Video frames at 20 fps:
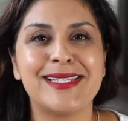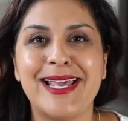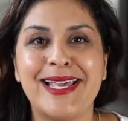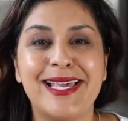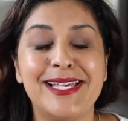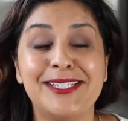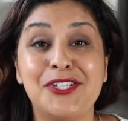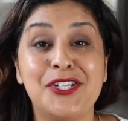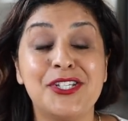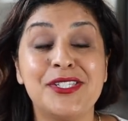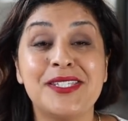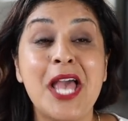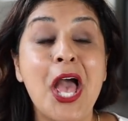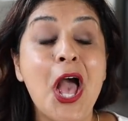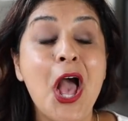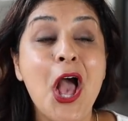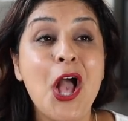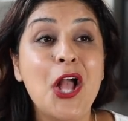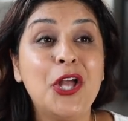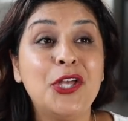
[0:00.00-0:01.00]
Like, it's just,
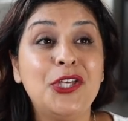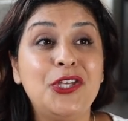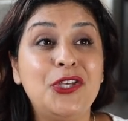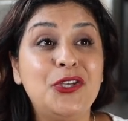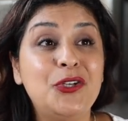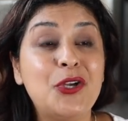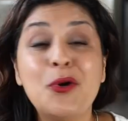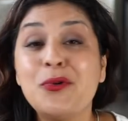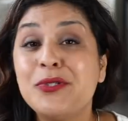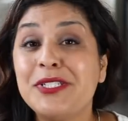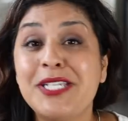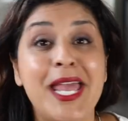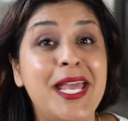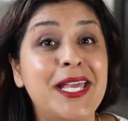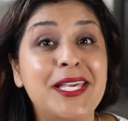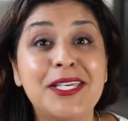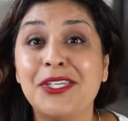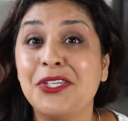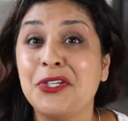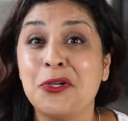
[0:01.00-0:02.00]
you don't
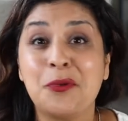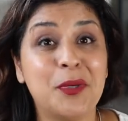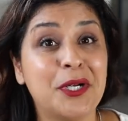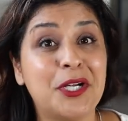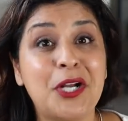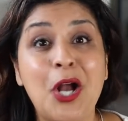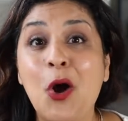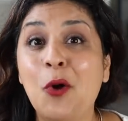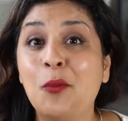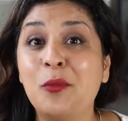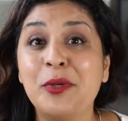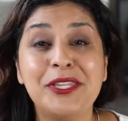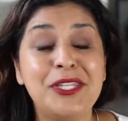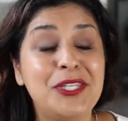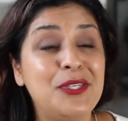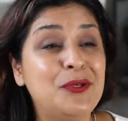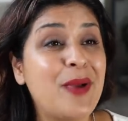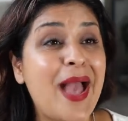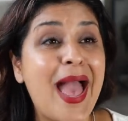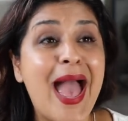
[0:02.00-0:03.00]
take your work home with
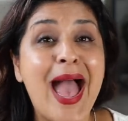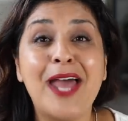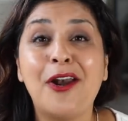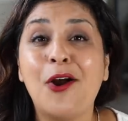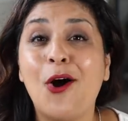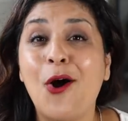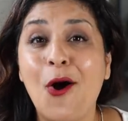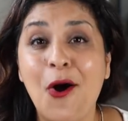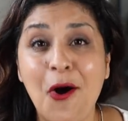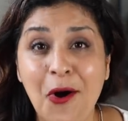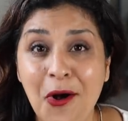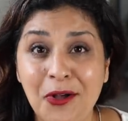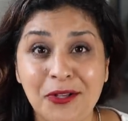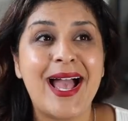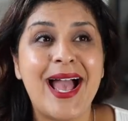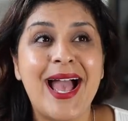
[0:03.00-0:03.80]
you at all.